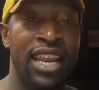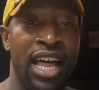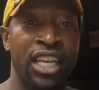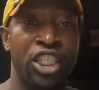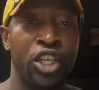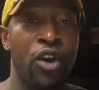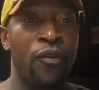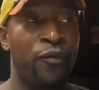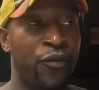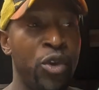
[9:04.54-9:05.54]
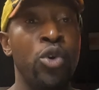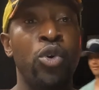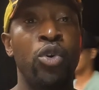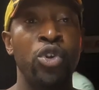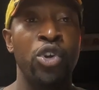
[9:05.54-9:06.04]
knowledge
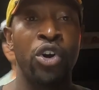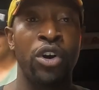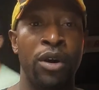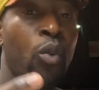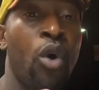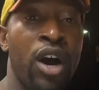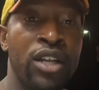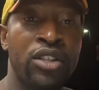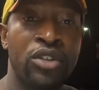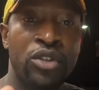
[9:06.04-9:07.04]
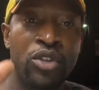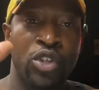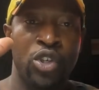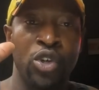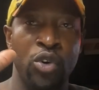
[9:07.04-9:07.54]
fuel your want
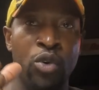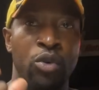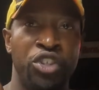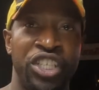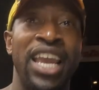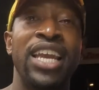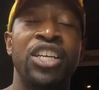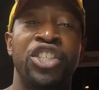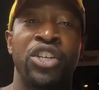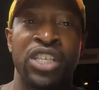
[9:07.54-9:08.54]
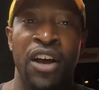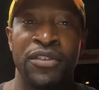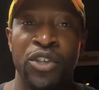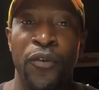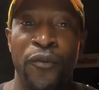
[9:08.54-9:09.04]
to change
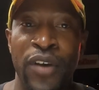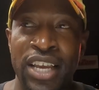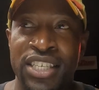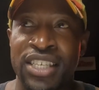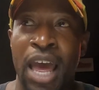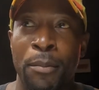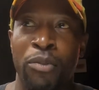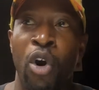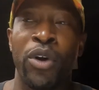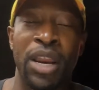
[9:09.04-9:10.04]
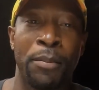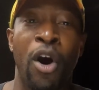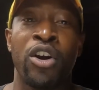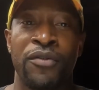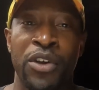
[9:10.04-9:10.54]
yourself, to fix that broken
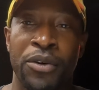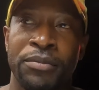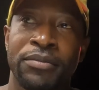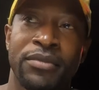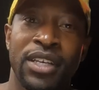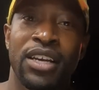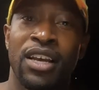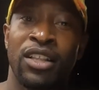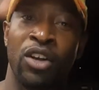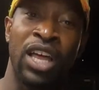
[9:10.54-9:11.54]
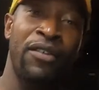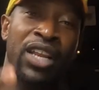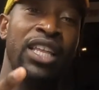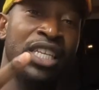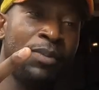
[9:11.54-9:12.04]
part of you. Don't ever let this